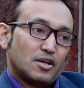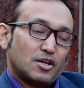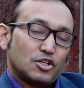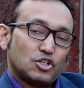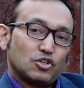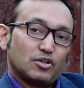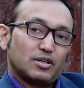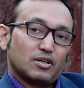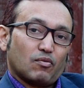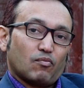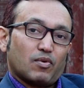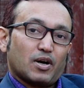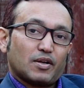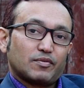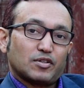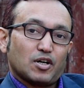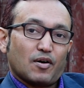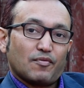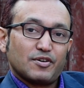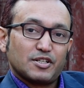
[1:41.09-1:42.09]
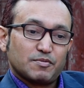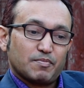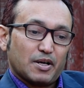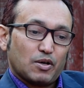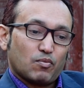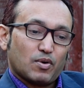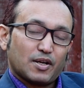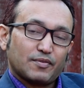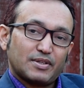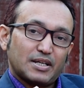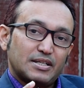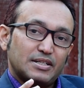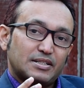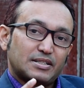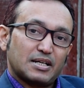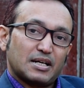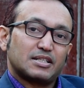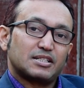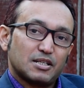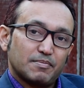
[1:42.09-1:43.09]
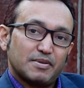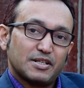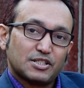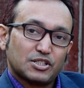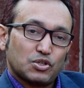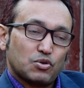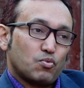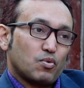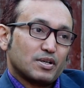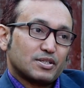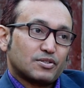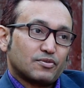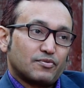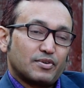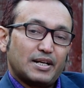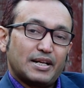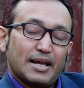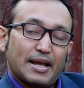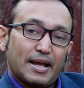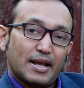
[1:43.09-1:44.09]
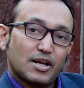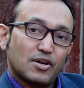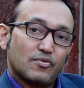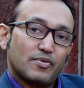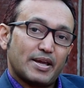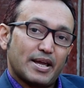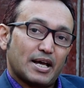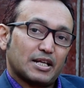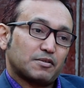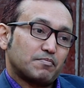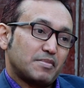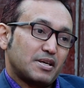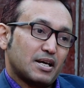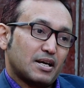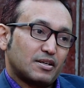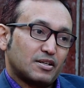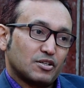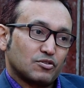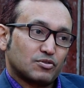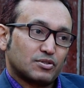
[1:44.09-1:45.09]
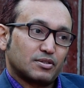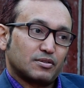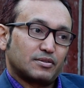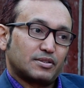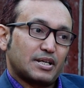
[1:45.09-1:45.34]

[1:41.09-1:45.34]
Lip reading: to one of the office by one of the intensivists who was really angry at me and was